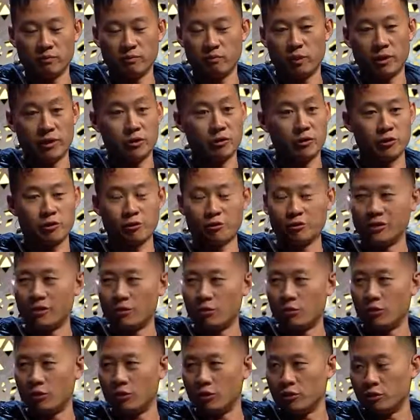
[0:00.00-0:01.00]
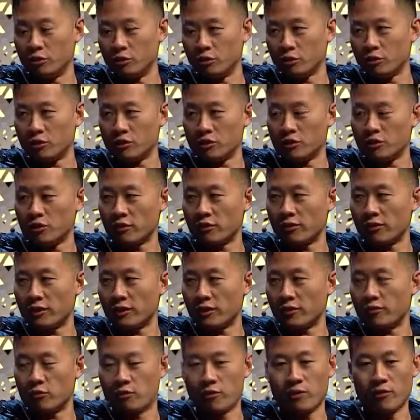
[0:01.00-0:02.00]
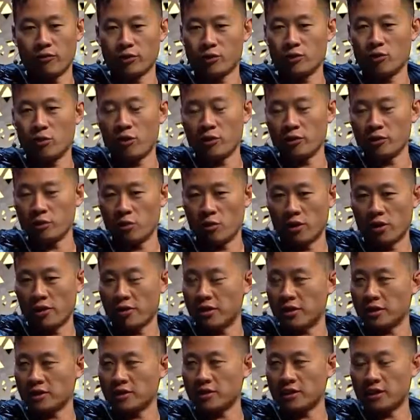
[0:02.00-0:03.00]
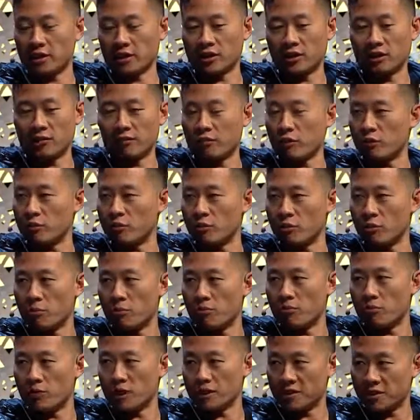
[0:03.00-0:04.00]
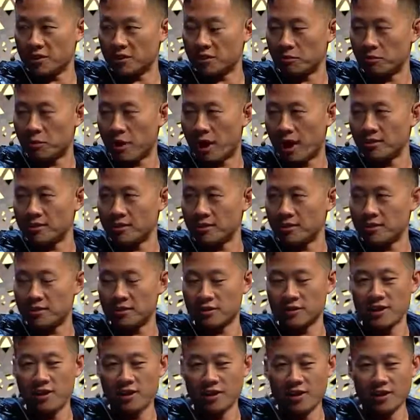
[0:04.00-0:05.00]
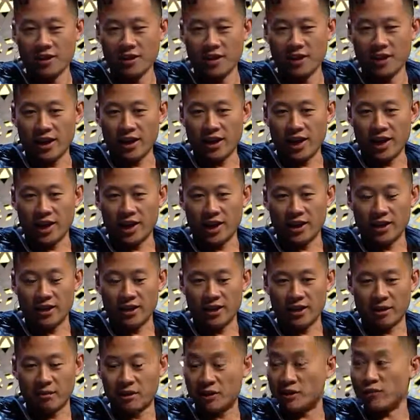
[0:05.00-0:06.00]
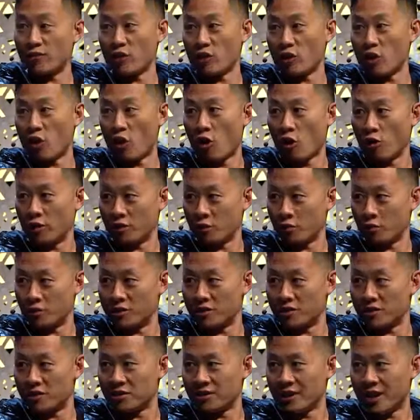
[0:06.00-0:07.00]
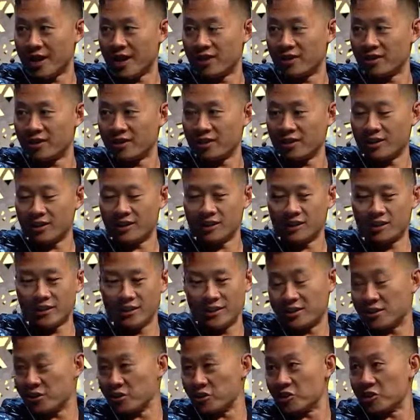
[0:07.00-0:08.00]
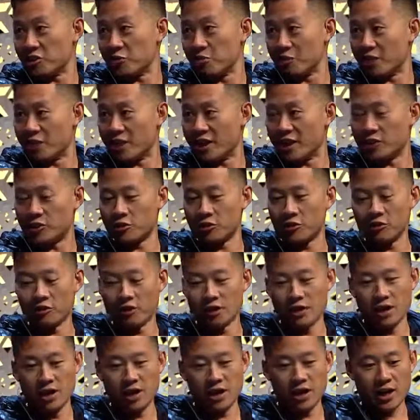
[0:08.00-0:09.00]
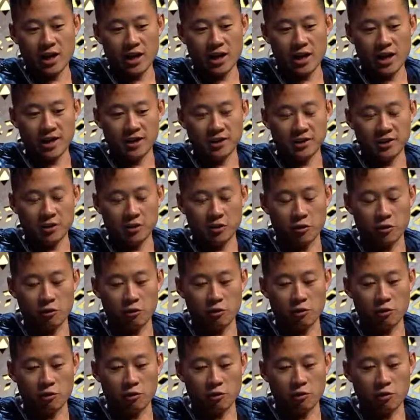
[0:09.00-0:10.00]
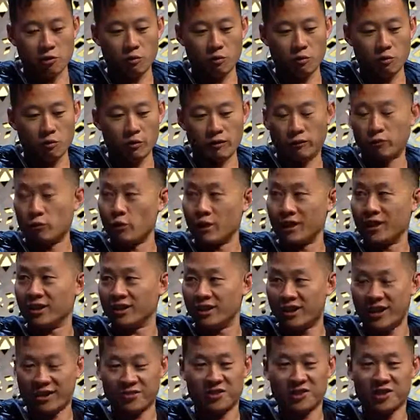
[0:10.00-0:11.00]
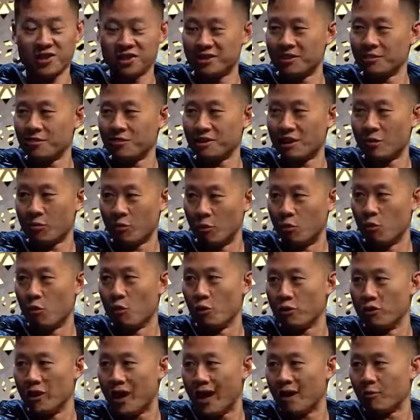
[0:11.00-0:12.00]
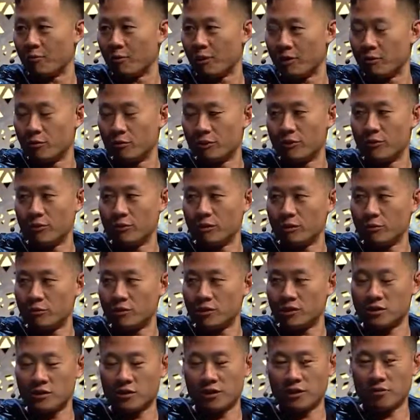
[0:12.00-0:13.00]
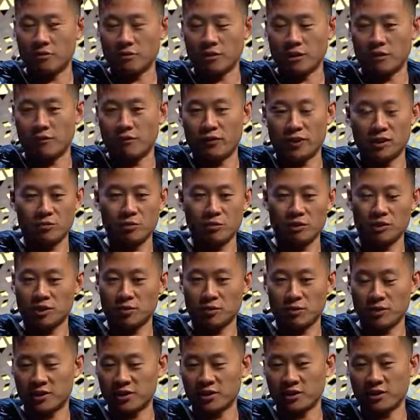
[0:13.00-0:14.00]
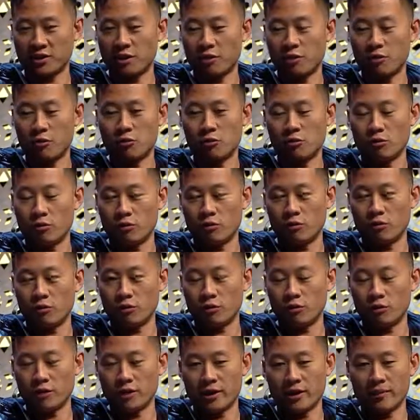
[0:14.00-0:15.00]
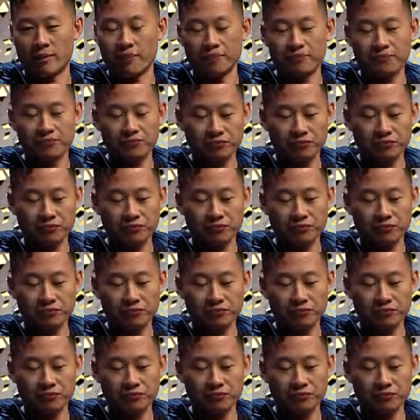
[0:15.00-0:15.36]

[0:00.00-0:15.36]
whether you're liberal or you're conservative, whoever you are, you want things that confirm your existing biases. And it's very hard to resist that. That's just human nature. And so we've created a lot of systems that reward that, right? Whether it was Facebook 6 months ago or